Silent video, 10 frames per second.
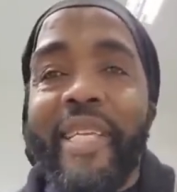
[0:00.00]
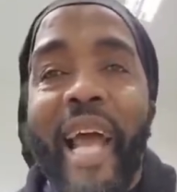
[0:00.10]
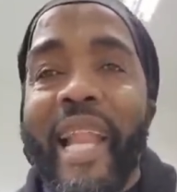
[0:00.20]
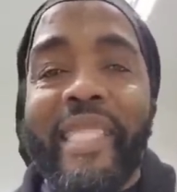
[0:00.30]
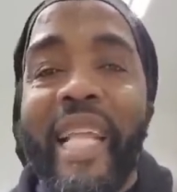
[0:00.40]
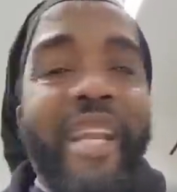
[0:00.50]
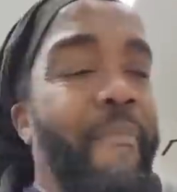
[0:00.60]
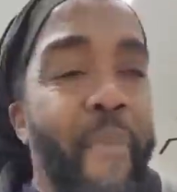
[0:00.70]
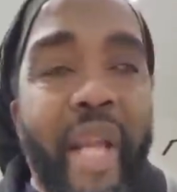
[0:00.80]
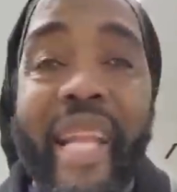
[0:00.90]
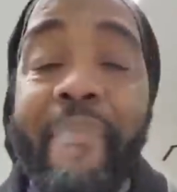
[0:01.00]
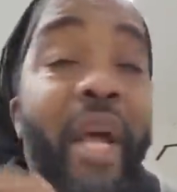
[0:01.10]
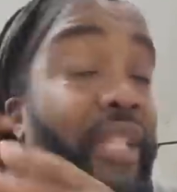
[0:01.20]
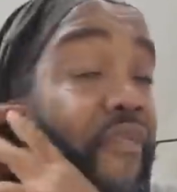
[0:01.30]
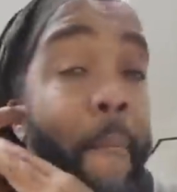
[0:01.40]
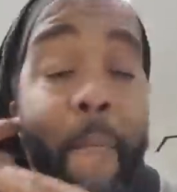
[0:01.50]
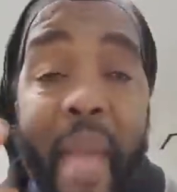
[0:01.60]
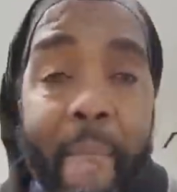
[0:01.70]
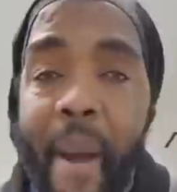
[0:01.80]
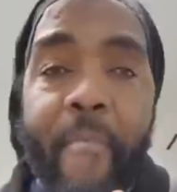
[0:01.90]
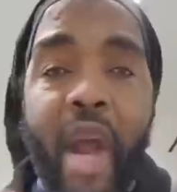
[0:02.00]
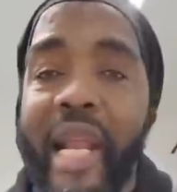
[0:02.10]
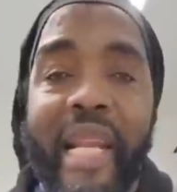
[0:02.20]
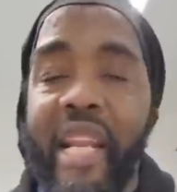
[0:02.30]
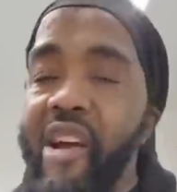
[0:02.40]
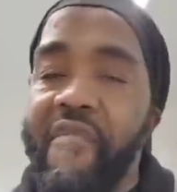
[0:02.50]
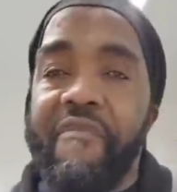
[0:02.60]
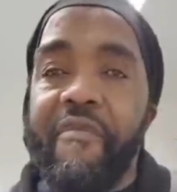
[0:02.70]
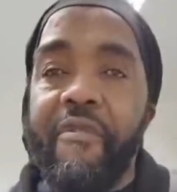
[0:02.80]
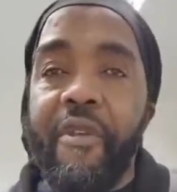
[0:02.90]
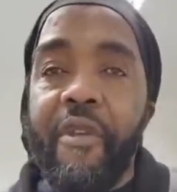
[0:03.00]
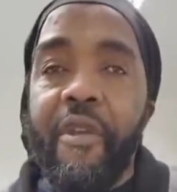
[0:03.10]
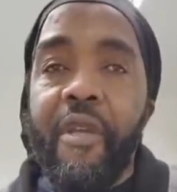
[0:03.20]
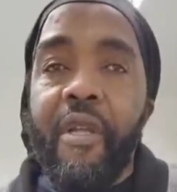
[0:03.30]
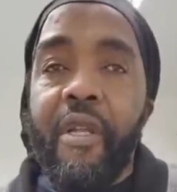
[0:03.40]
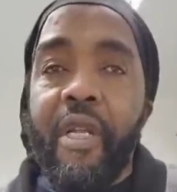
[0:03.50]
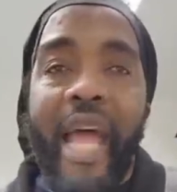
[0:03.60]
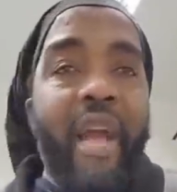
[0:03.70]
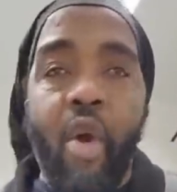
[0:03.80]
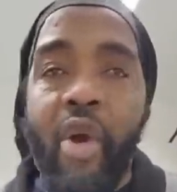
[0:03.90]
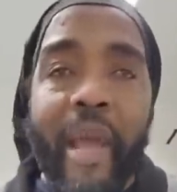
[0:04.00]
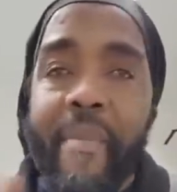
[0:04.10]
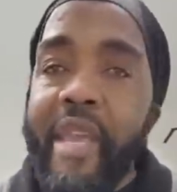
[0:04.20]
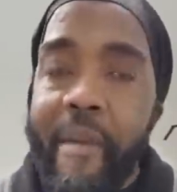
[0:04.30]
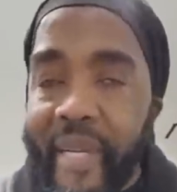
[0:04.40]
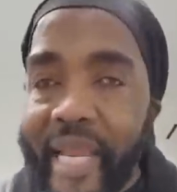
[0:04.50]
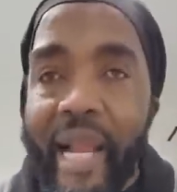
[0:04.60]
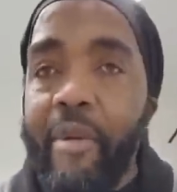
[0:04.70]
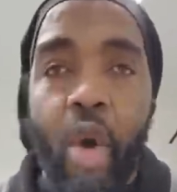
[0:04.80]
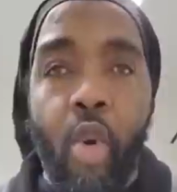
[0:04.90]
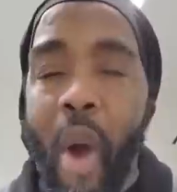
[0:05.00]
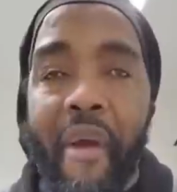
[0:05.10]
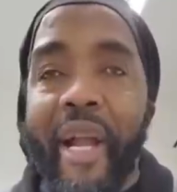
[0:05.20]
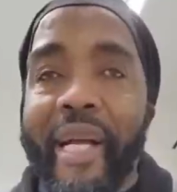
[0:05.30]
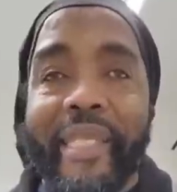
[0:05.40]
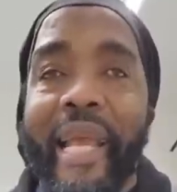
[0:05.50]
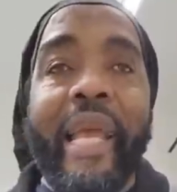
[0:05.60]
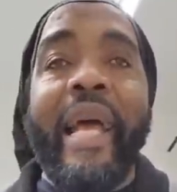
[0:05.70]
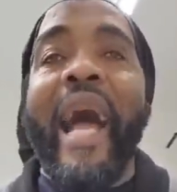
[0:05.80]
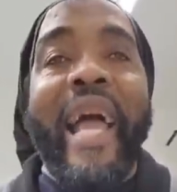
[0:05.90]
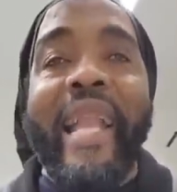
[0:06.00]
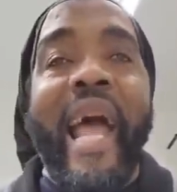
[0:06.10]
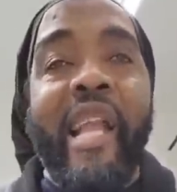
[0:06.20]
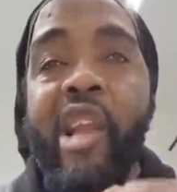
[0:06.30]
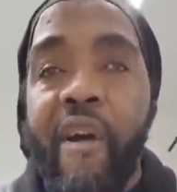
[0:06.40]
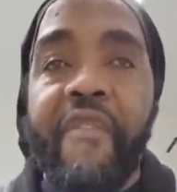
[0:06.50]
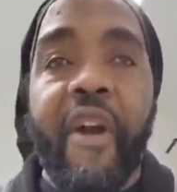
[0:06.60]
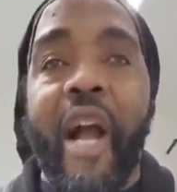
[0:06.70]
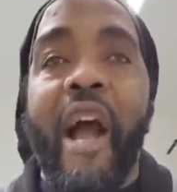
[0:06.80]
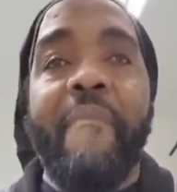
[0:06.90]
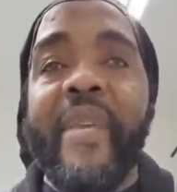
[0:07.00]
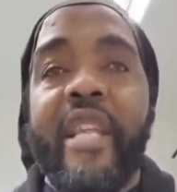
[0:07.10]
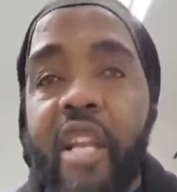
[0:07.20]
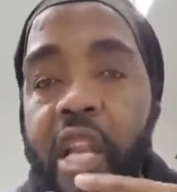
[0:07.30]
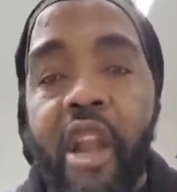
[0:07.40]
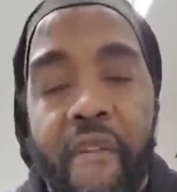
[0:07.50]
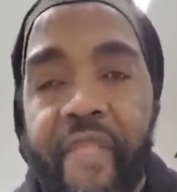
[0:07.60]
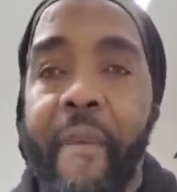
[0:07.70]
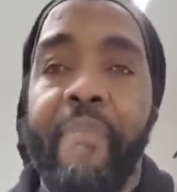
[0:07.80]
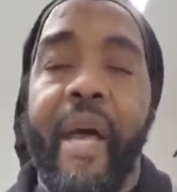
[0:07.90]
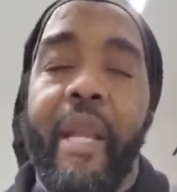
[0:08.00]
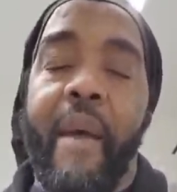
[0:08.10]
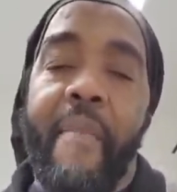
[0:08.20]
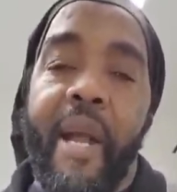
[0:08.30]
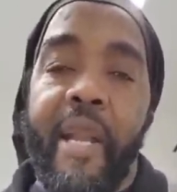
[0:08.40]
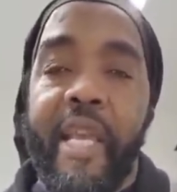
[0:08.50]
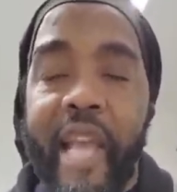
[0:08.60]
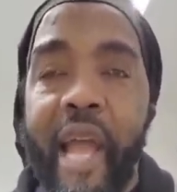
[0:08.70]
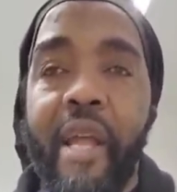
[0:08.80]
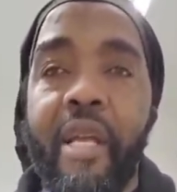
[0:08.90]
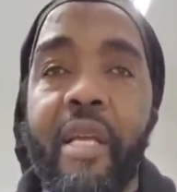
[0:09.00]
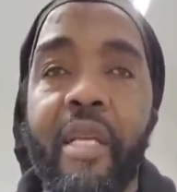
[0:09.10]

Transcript: You understand? Them not even remember brotherly love. Like how them hear me tell no Warrior say, I love you because me love that man there, yeah?